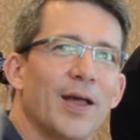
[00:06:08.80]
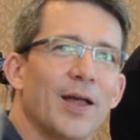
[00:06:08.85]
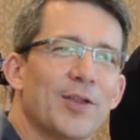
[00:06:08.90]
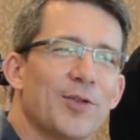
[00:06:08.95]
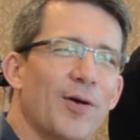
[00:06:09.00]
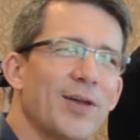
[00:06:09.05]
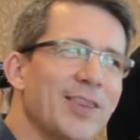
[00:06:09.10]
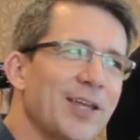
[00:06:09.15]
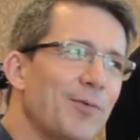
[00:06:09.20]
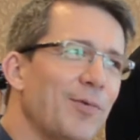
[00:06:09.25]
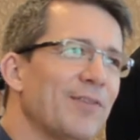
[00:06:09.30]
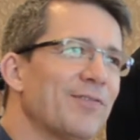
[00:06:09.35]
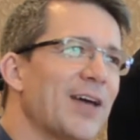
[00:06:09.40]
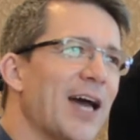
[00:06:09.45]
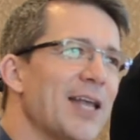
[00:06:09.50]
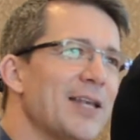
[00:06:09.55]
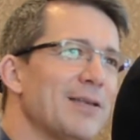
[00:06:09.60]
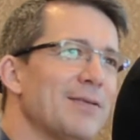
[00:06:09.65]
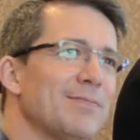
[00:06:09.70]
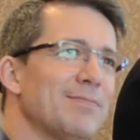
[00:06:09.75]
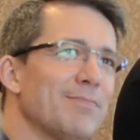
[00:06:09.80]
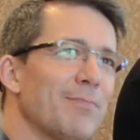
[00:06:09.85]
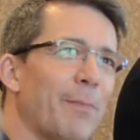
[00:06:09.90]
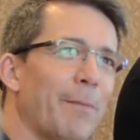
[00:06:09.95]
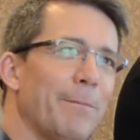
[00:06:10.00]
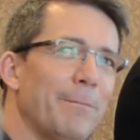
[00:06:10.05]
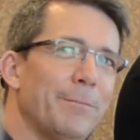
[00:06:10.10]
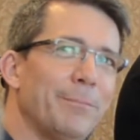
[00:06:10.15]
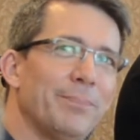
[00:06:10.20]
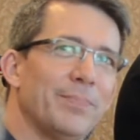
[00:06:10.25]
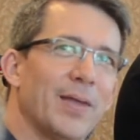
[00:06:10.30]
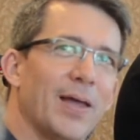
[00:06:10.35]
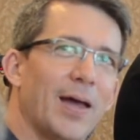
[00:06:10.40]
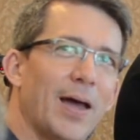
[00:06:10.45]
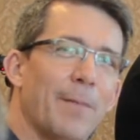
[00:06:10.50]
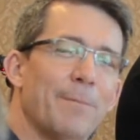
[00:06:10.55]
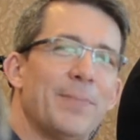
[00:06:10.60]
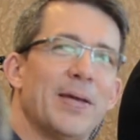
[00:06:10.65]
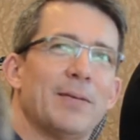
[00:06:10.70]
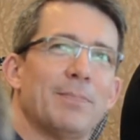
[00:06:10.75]
So I think we've gotten
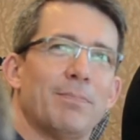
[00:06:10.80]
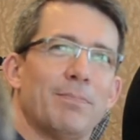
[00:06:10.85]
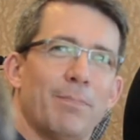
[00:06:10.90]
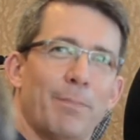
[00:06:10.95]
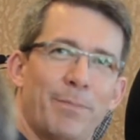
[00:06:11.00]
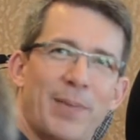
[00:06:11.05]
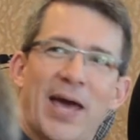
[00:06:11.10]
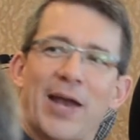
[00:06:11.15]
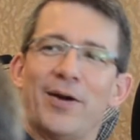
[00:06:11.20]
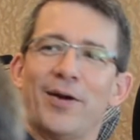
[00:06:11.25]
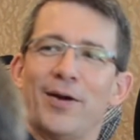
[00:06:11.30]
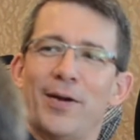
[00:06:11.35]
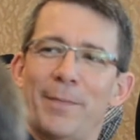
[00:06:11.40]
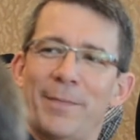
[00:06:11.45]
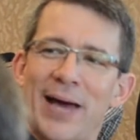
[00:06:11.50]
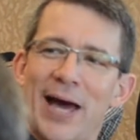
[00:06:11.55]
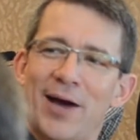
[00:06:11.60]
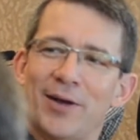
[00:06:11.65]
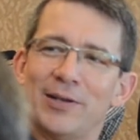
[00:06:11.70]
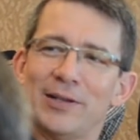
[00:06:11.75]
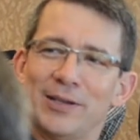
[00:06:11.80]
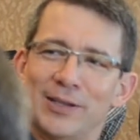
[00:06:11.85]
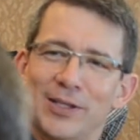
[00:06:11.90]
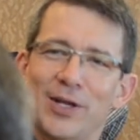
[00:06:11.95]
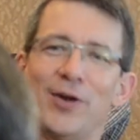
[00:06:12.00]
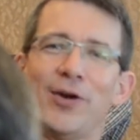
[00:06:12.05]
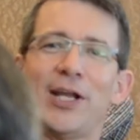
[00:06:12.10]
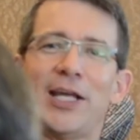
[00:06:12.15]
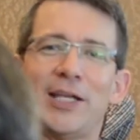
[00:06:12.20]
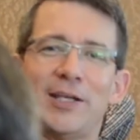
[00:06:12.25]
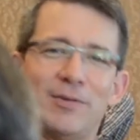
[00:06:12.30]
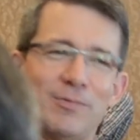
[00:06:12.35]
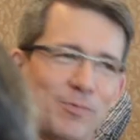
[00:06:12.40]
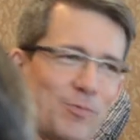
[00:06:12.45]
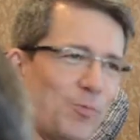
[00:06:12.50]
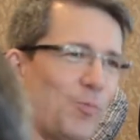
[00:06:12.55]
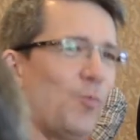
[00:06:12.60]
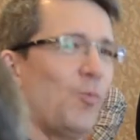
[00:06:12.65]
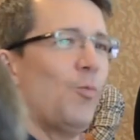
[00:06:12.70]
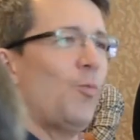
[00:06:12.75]
a bit better about learning
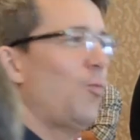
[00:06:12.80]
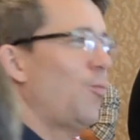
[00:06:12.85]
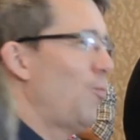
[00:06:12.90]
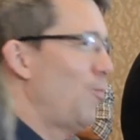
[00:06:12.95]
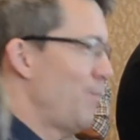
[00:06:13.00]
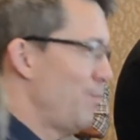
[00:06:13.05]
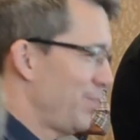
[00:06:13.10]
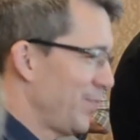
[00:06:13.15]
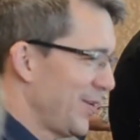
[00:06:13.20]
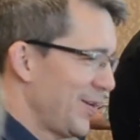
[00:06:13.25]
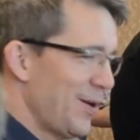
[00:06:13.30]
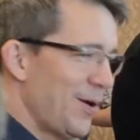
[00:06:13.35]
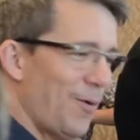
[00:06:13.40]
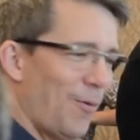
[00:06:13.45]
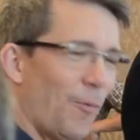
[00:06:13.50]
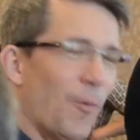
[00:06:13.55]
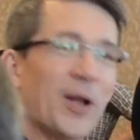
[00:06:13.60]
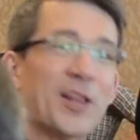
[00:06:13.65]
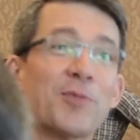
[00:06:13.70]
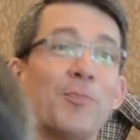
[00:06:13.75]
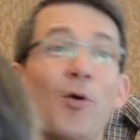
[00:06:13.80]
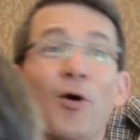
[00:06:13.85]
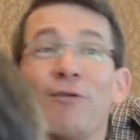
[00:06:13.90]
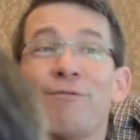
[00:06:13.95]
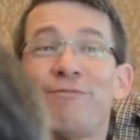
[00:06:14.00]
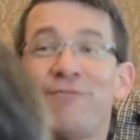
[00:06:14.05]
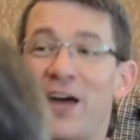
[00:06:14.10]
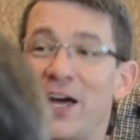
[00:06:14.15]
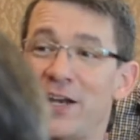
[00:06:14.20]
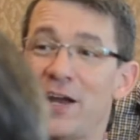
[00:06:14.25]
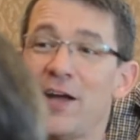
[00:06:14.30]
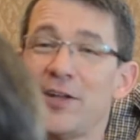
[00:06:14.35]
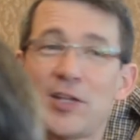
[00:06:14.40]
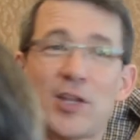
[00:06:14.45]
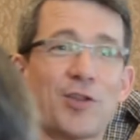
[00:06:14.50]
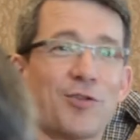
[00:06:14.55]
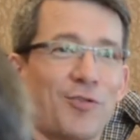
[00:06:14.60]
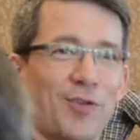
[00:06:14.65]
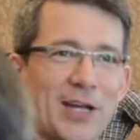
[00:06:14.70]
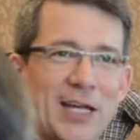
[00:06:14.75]
what's more fun on
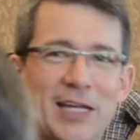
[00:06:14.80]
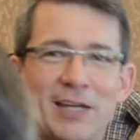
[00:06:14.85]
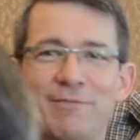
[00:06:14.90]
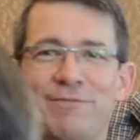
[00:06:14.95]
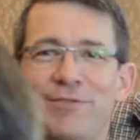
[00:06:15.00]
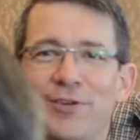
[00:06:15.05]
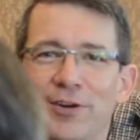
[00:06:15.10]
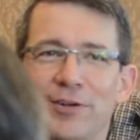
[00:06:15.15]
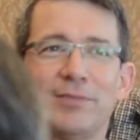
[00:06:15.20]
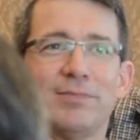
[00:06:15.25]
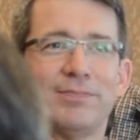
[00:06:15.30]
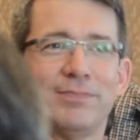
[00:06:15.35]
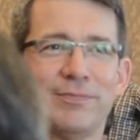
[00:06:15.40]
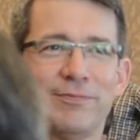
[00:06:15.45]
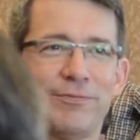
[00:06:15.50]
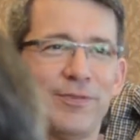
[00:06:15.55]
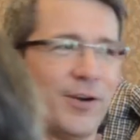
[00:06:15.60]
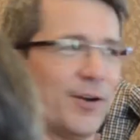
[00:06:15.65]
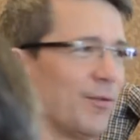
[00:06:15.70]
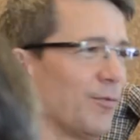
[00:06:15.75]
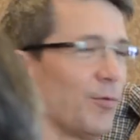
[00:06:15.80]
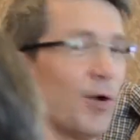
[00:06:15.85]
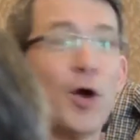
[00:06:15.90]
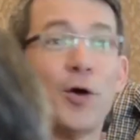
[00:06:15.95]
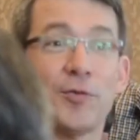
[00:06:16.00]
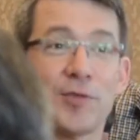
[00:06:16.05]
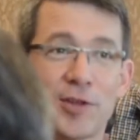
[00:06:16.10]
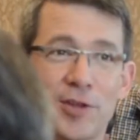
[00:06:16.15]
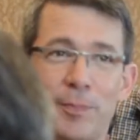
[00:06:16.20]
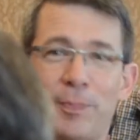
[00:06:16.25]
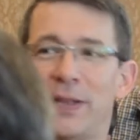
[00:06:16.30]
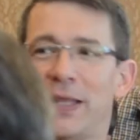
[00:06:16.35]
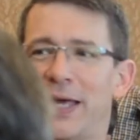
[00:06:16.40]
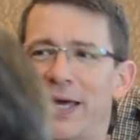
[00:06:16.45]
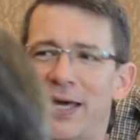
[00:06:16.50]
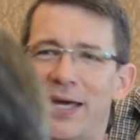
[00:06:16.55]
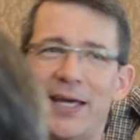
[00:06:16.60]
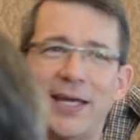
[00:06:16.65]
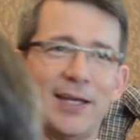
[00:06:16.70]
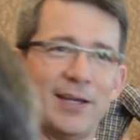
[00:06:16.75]
screen for Rose to
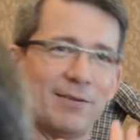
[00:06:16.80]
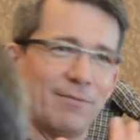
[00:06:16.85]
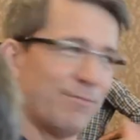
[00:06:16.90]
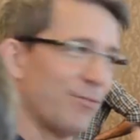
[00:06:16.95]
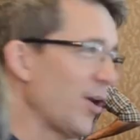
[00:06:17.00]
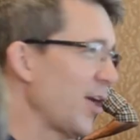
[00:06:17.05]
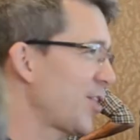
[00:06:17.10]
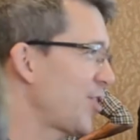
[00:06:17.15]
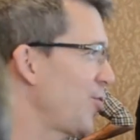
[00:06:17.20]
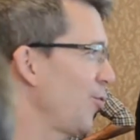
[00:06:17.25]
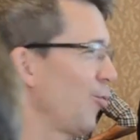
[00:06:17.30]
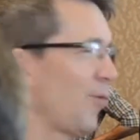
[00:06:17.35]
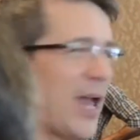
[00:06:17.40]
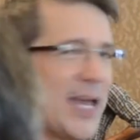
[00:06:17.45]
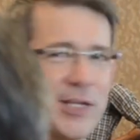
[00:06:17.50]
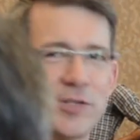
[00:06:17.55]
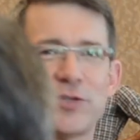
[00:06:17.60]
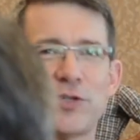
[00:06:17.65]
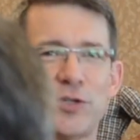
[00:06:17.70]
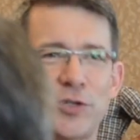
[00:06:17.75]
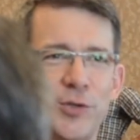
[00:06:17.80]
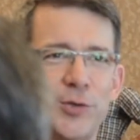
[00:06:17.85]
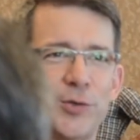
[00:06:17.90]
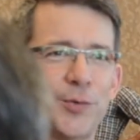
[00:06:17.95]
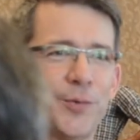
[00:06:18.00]
play and for us to write to.